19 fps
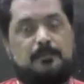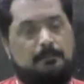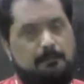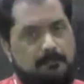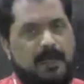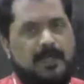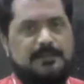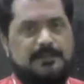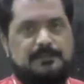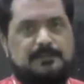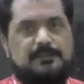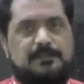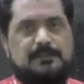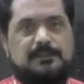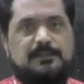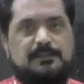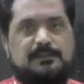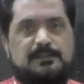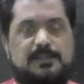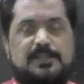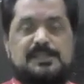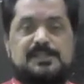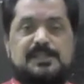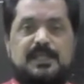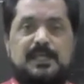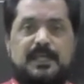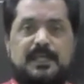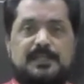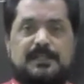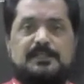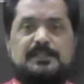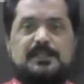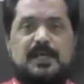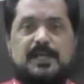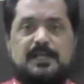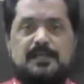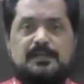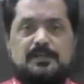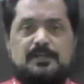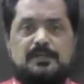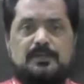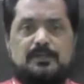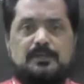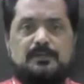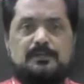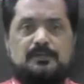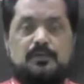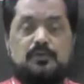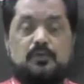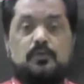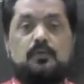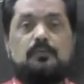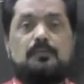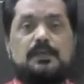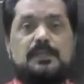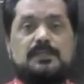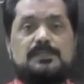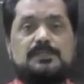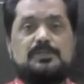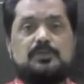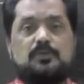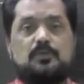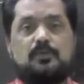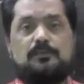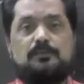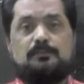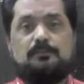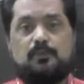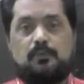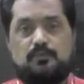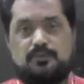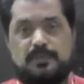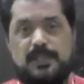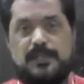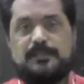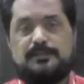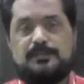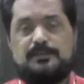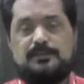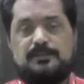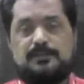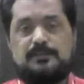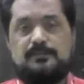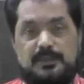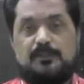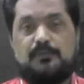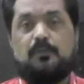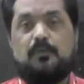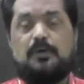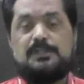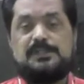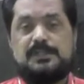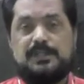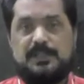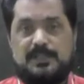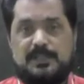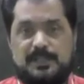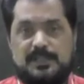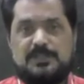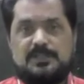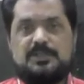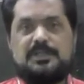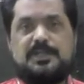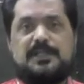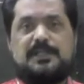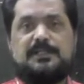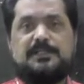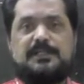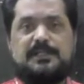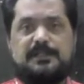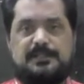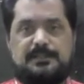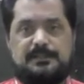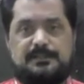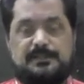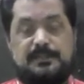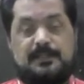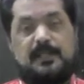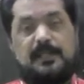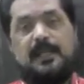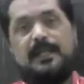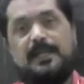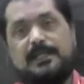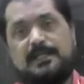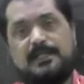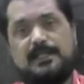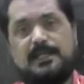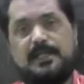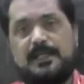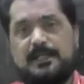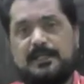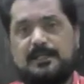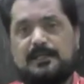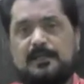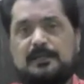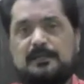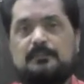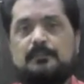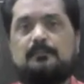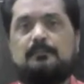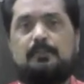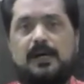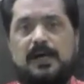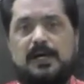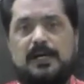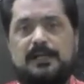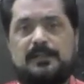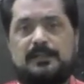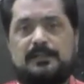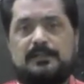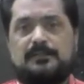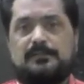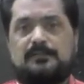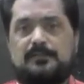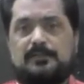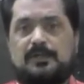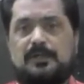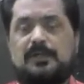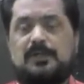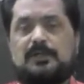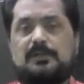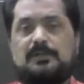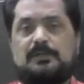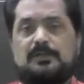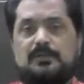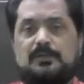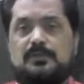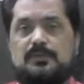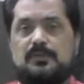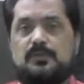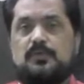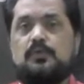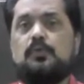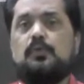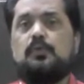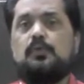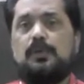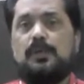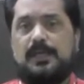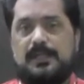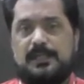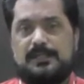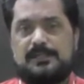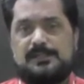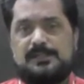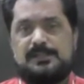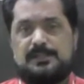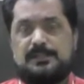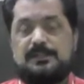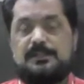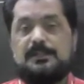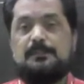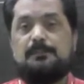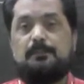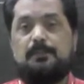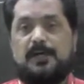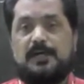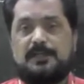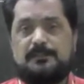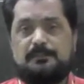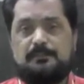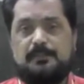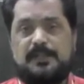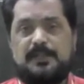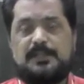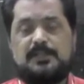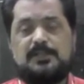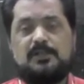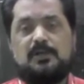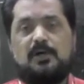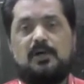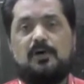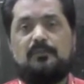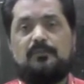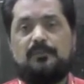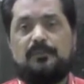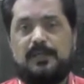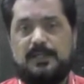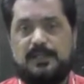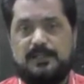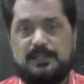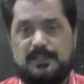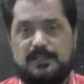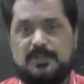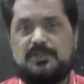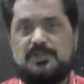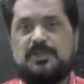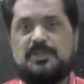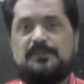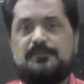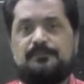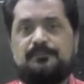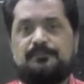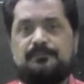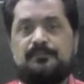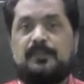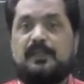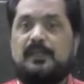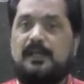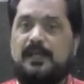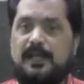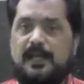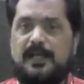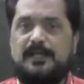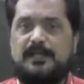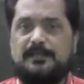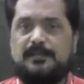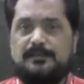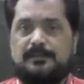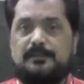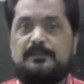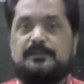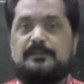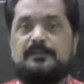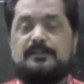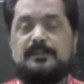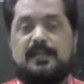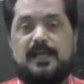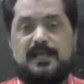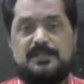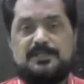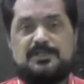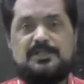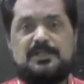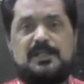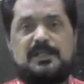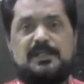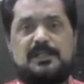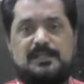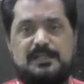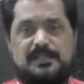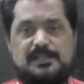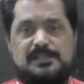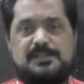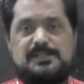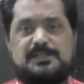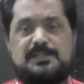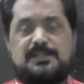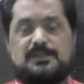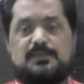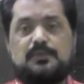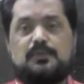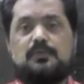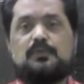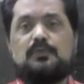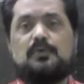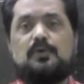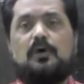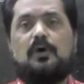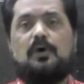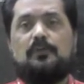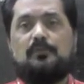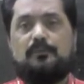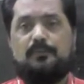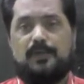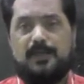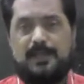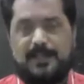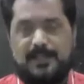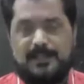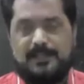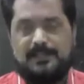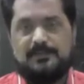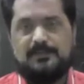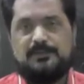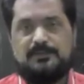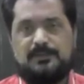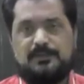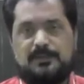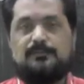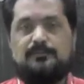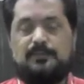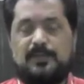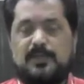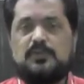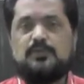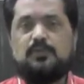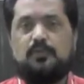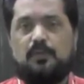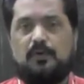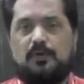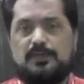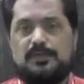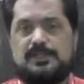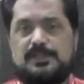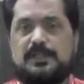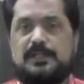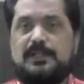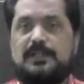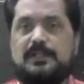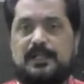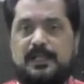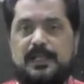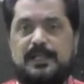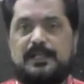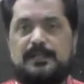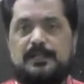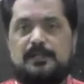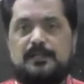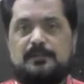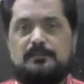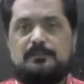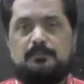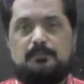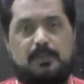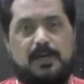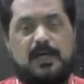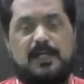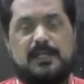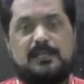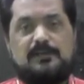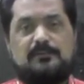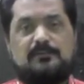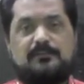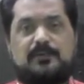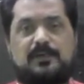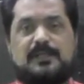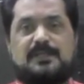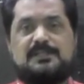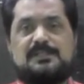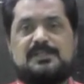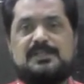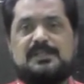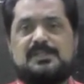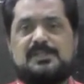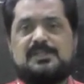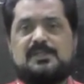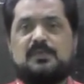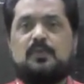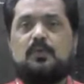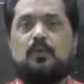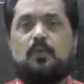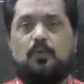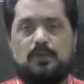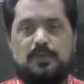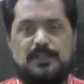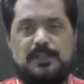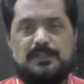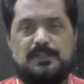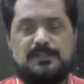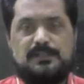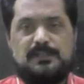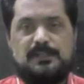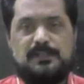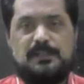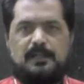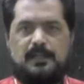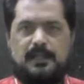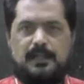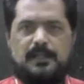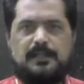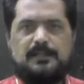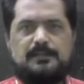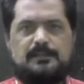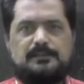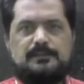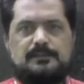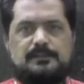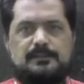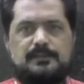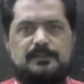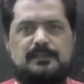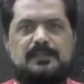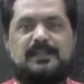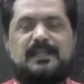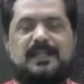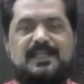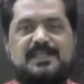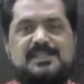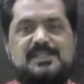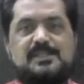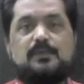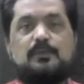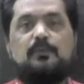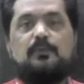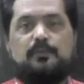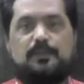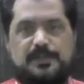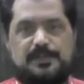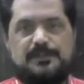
But this entire human genome project, it was initiated and led by the US Department of Energy and National Institute of Health, which was led by Francis Collins and Craiz.